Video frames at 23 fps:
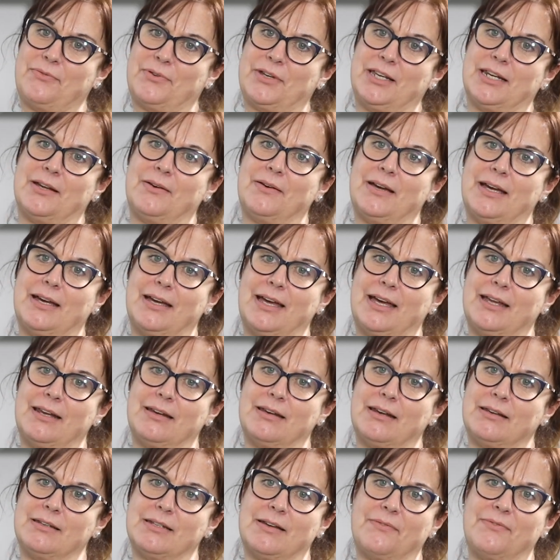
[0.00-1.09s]

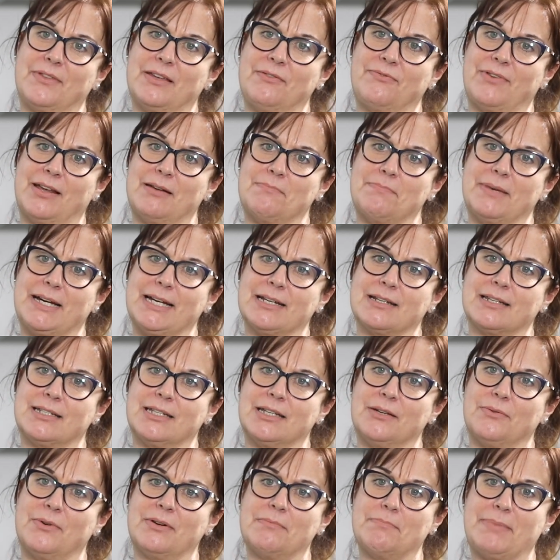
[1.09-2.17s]
Have they fed back to
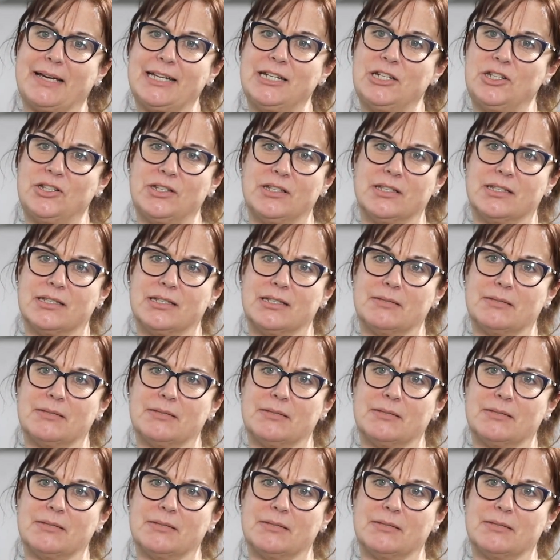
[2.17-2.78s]
you, and patients